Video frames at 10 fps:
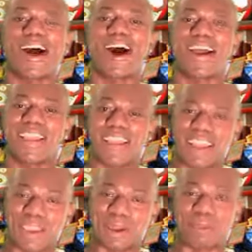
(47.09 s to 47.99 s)
I
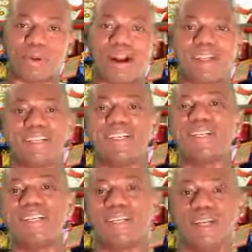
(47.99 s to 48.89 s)
am Brian
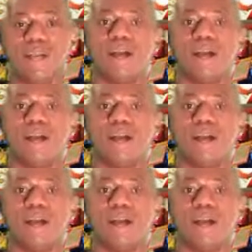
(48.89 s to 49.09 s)
Gunn.